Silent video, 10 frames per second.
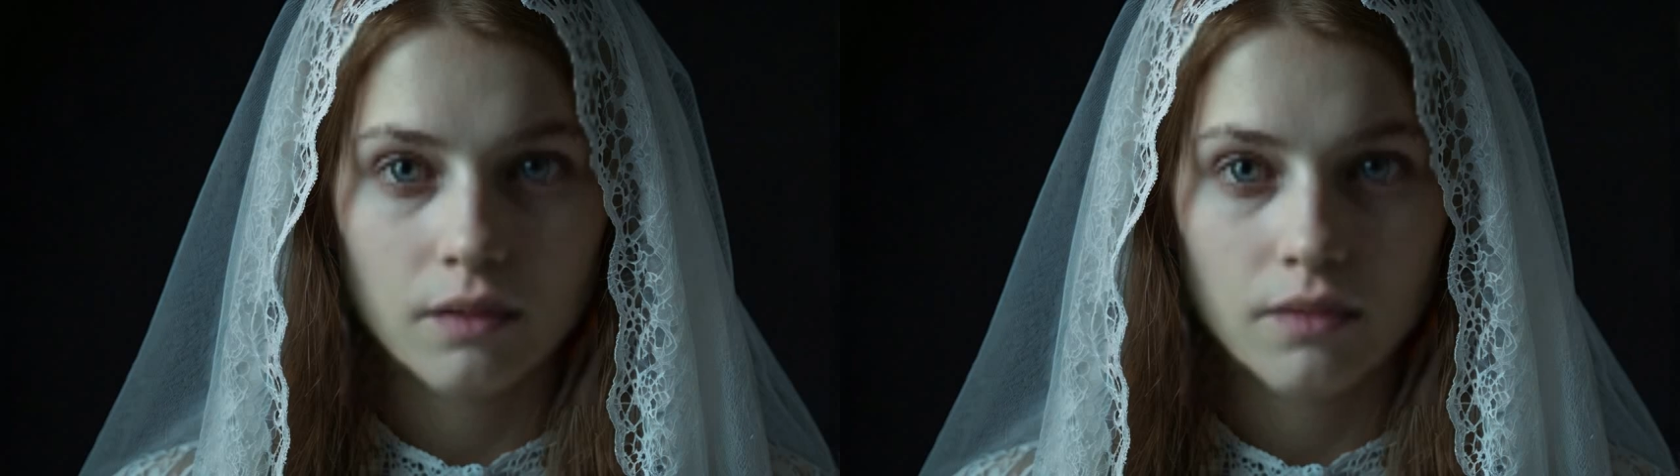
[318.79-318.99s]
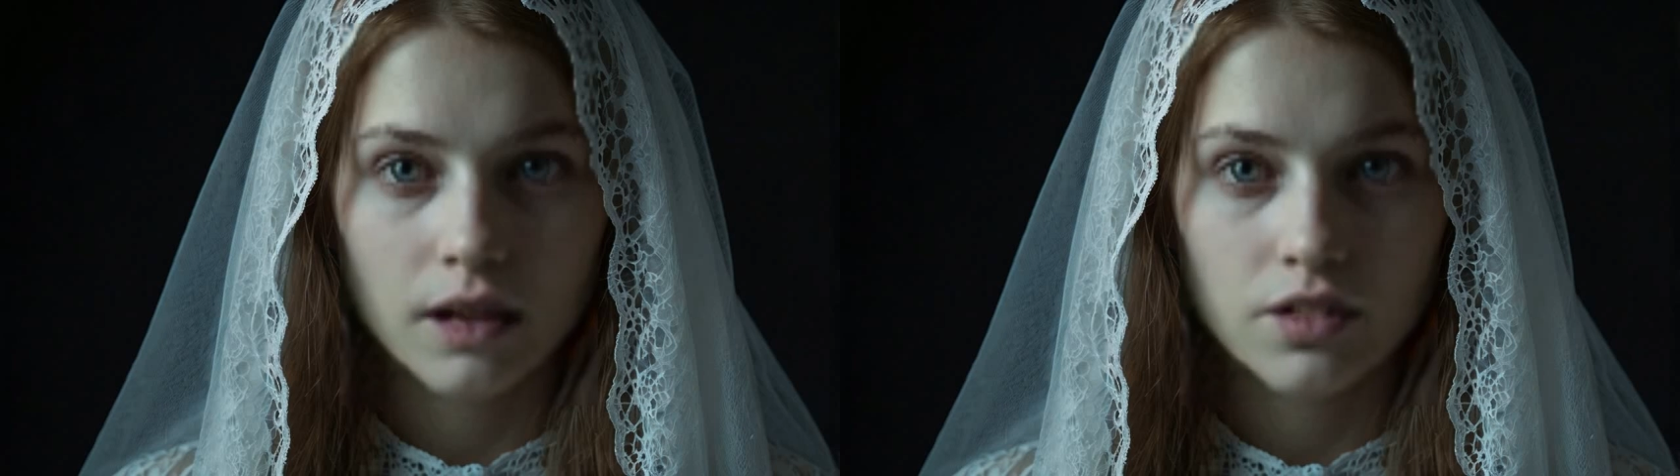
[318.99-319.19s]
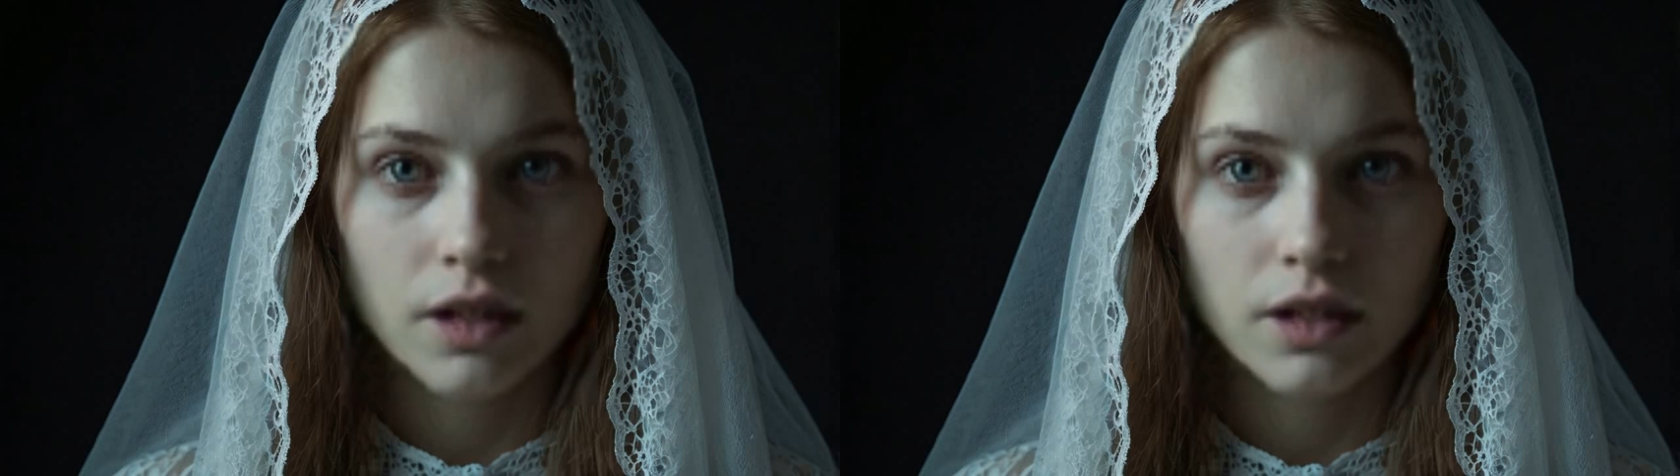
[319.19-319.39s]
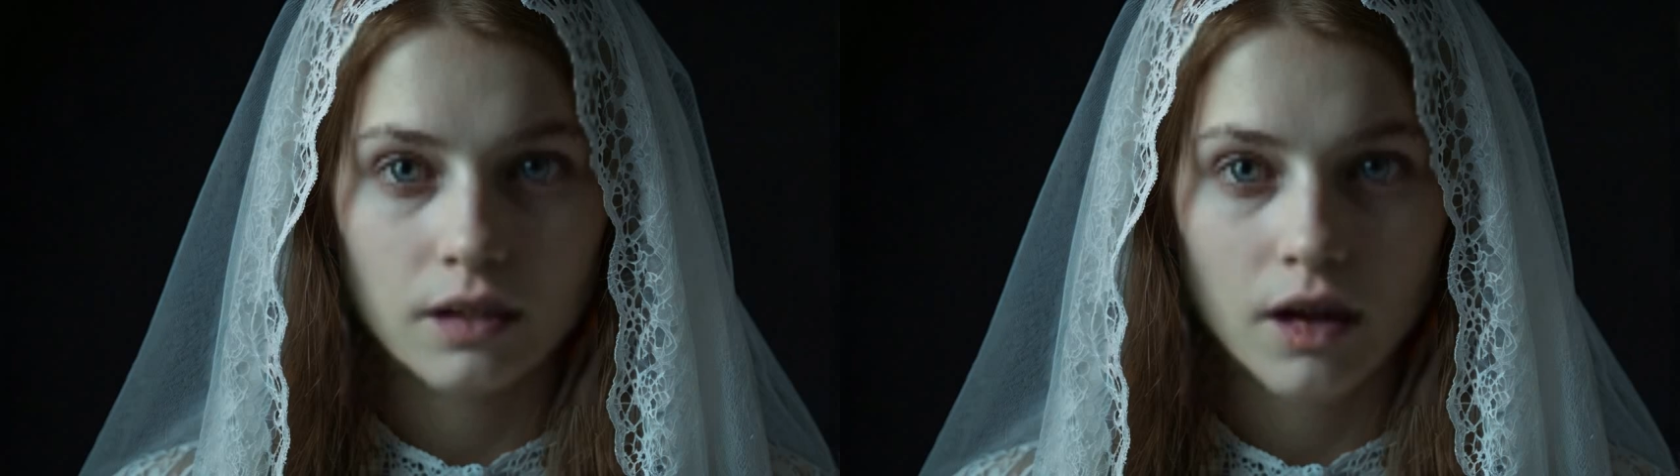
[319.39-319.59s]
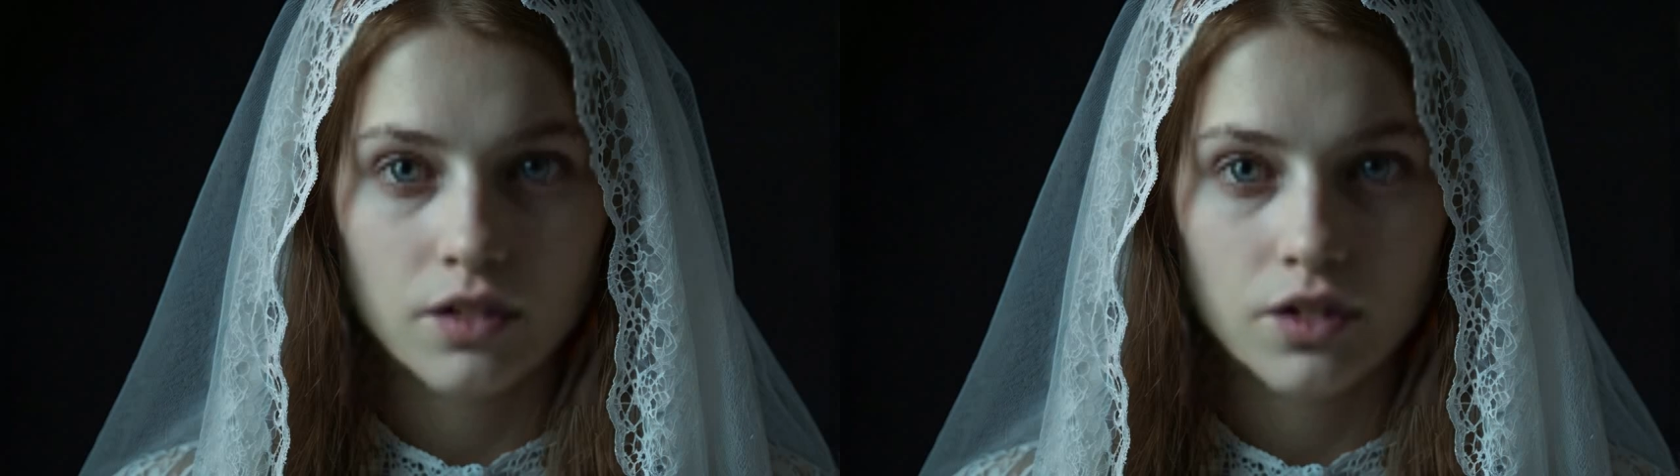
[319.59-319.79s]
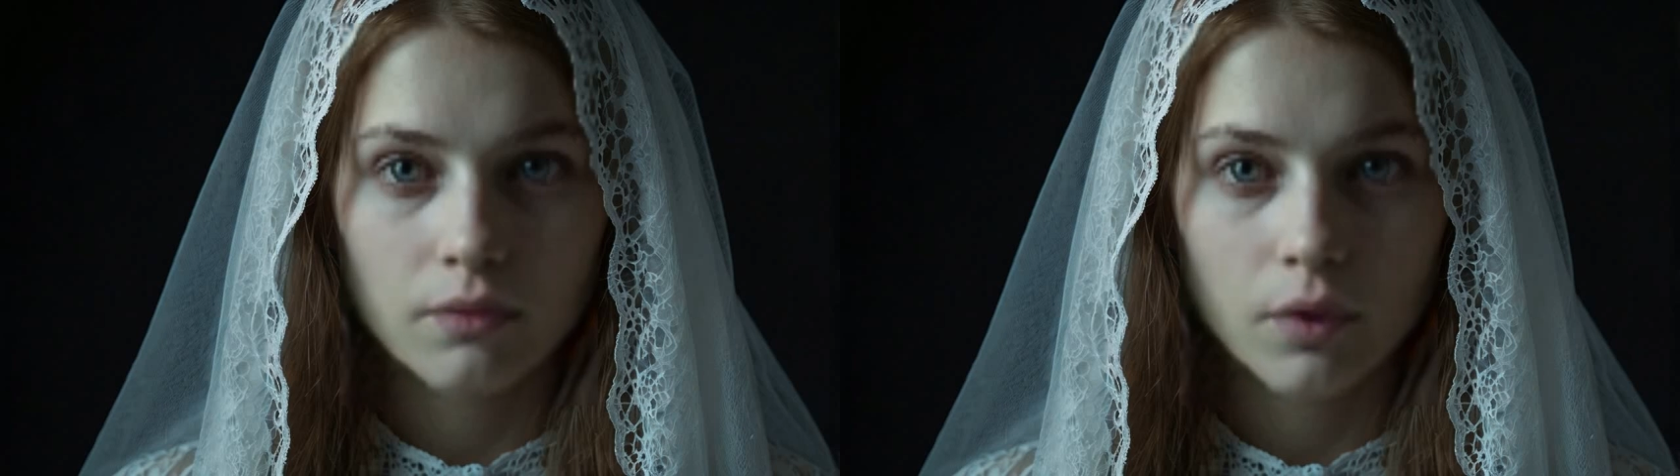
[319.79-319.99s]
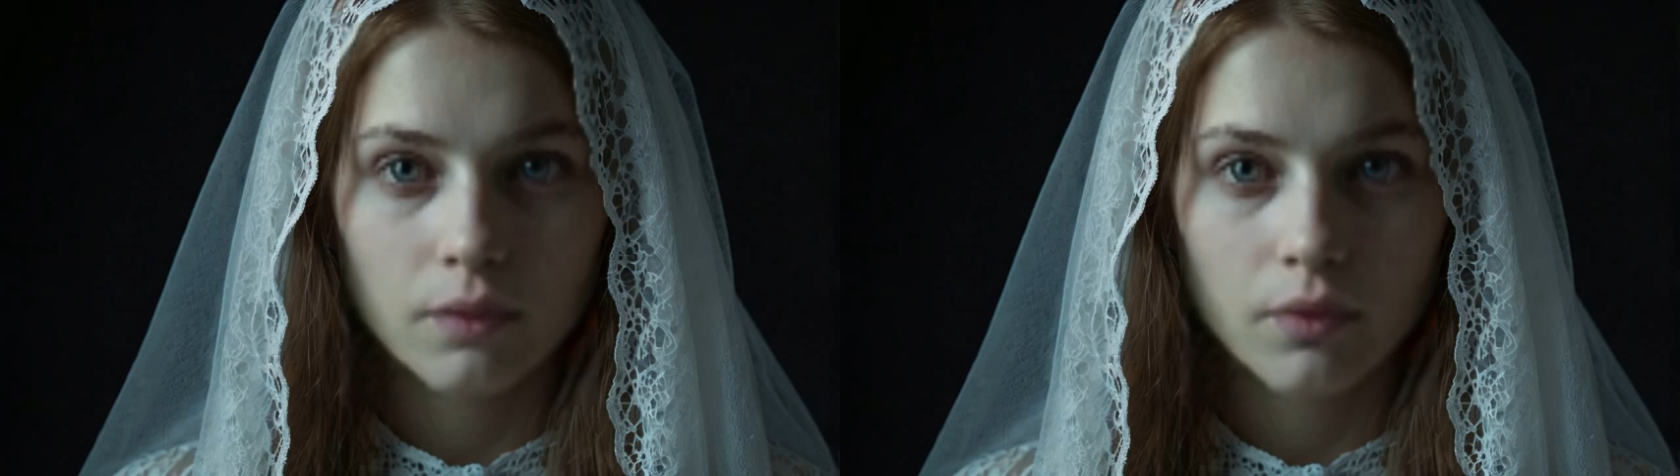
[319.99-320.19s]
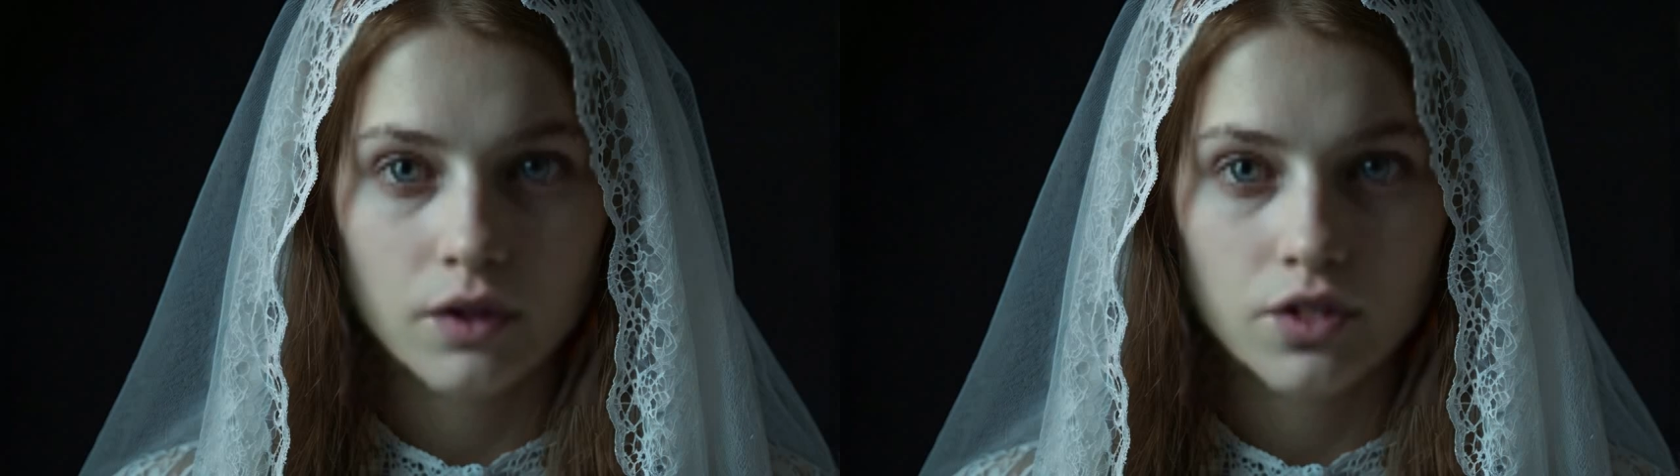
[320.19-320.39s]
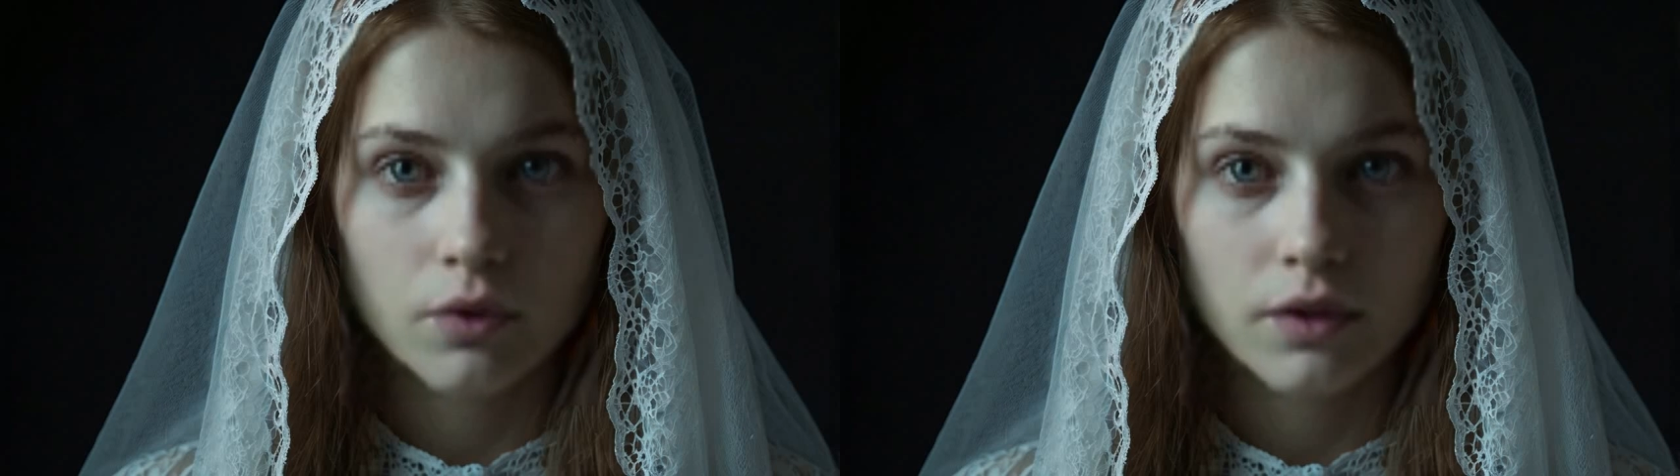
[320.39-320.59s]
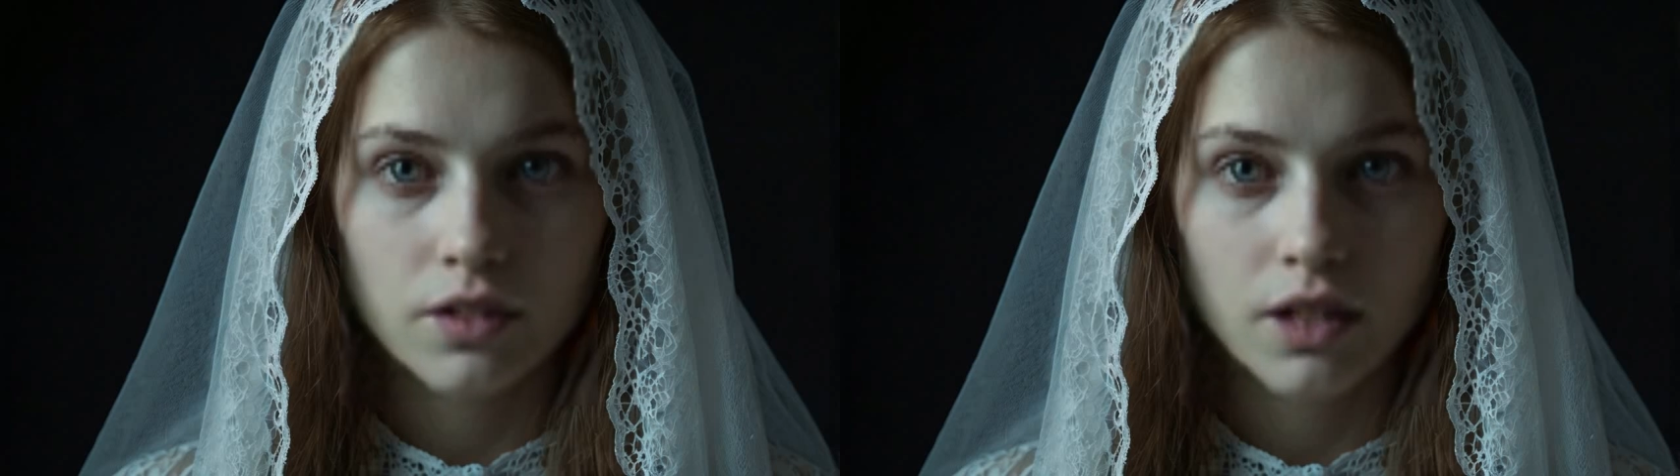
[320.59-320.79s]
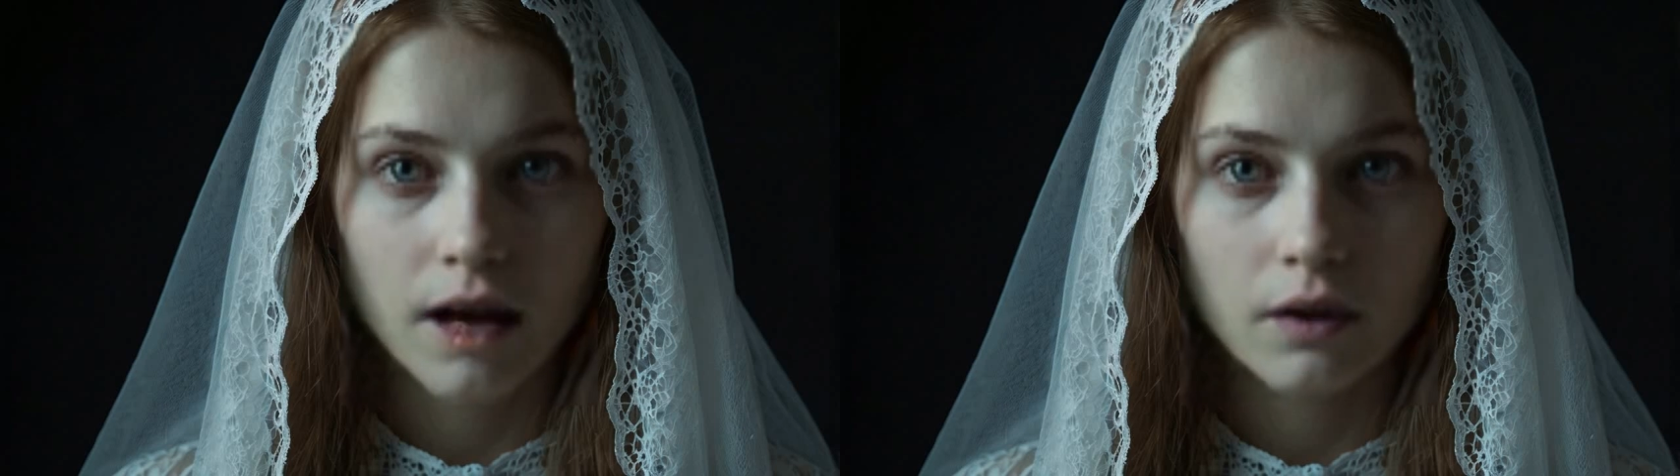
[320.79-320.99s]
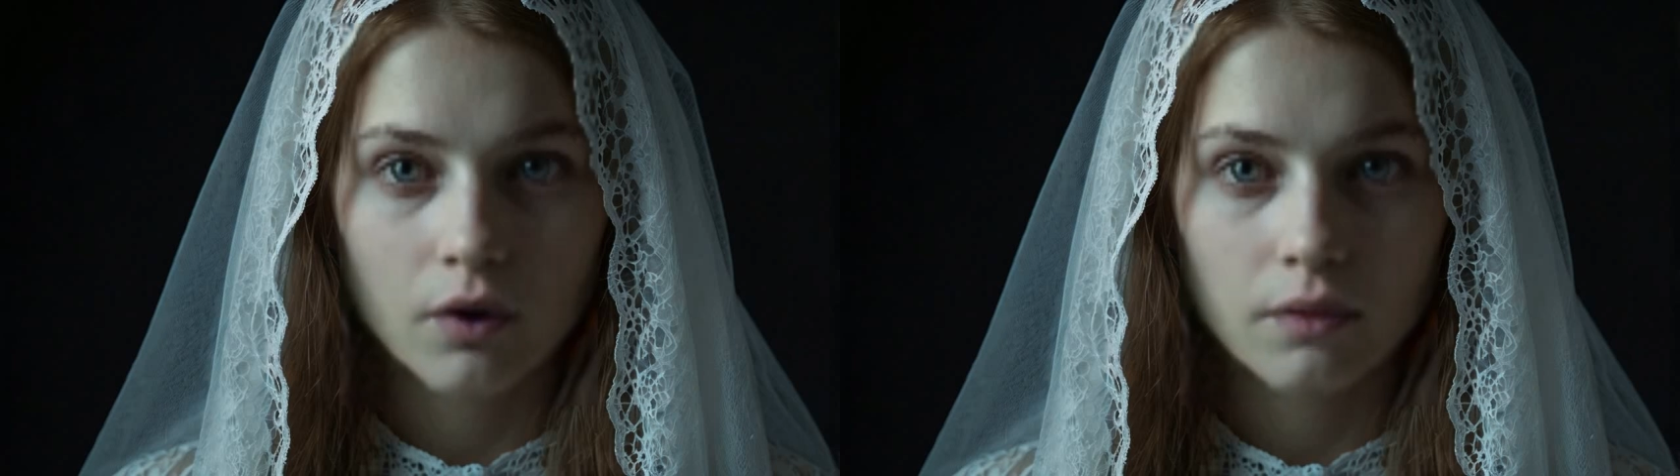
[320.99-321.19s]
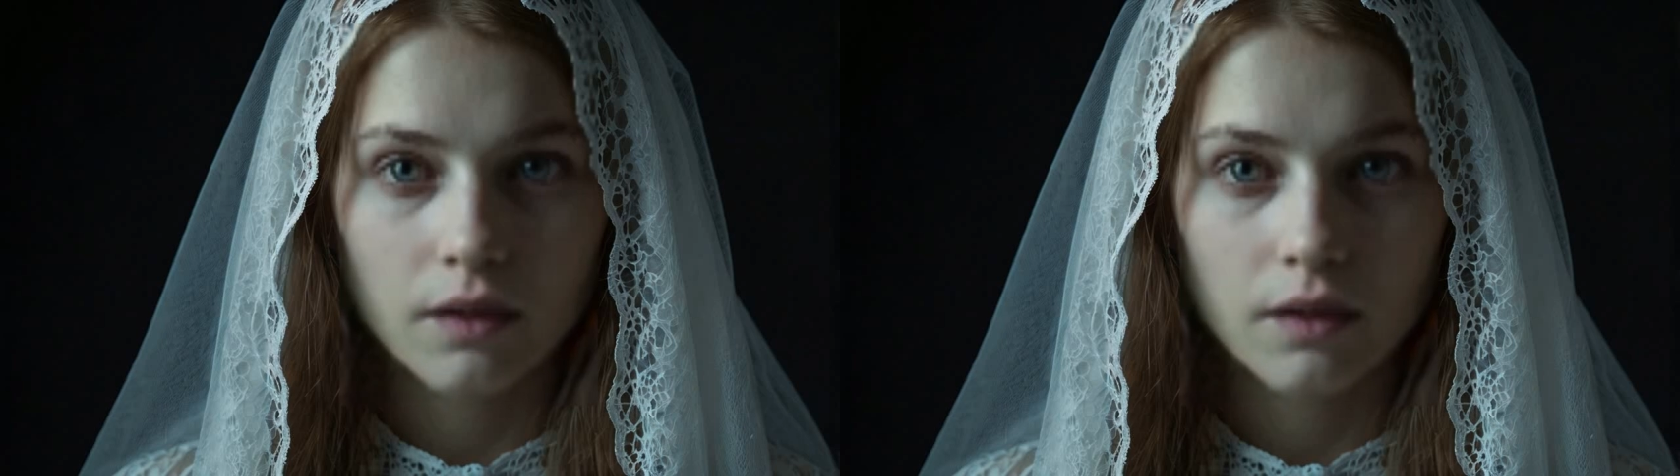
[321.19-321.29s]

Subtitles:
A sudden gust of wind rushed through the tunnel,